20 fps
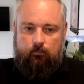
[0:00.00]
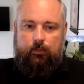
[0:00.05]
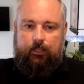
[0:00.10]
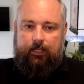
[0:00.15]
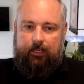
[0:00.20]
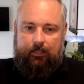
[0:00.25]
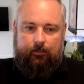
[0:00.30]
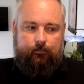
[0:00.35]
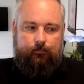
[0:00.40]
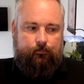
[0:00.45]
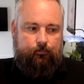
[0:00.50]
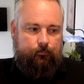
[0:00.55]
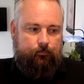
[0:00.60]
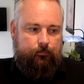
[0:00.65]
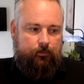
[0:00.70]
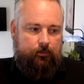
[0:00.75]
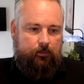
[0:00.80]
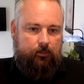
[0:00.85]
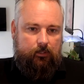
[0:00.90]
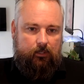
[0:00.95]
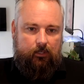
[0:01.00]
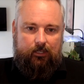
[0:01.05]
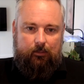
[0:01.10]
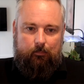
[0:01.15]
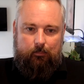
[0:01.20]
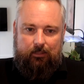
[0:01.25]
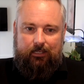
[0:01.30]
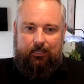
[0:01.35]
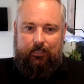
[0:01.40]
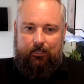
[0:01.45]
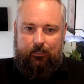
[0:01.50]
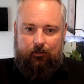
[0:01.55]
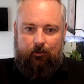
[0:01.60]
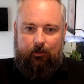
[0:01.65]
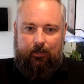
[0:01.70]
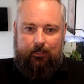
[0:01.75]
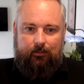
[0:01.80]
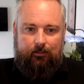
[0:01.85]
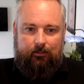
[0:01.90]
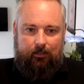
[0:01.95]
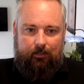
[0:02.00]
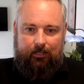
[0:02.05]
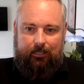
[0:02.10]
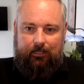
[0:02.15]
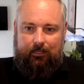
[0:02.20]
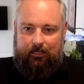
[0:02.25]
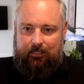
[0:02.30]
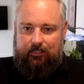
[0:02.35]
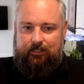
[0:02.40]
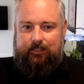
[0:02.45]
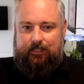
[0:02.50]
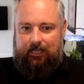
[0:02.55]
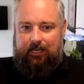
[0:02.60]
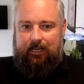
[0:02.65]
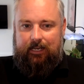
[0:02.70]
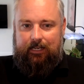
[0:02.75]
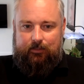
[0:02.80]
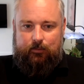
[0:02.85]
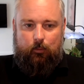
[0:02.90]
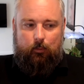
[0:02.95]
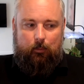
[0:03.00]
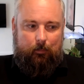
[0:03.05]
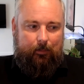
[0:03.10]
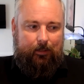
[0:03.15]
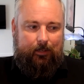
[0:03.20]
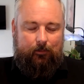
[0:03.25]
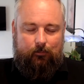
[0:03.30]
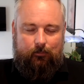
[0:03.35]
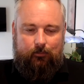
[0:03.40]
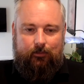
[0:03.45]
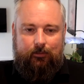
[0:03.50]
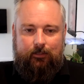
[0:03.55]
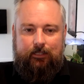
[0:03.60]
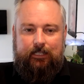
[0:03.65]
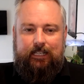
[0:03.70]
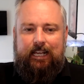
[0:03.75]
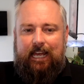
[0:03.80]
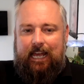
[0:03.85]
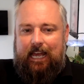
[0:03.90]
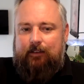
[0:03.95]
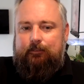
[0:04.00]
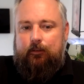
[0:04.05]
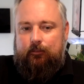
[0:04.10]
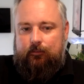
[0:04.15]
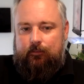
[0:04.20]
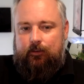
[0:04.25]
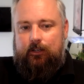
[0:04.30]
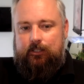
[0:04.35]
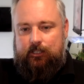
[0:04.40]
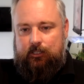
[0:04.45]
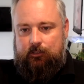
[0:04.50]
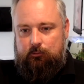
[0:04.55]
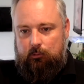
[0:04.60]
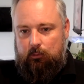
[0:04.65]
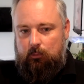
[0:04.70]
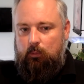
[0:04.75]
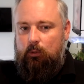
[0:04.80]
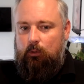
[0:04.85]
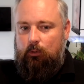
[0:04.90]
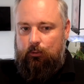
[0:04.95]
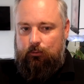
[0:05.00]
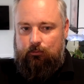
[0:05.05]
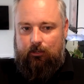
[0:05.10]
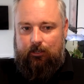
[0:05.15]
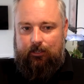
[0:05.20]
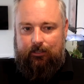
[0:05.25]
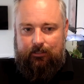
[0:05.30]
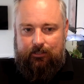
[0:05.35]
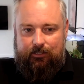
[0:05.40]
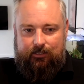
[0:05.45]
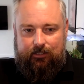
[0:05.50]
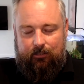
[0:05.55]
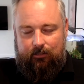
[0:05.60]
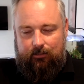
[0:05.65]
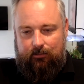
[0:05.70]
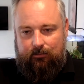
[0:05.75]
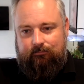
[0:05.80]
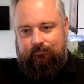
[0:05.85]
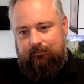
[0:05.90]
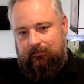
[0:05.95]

Yeah, I completely agree. I think it is all about effort versus reward, right? So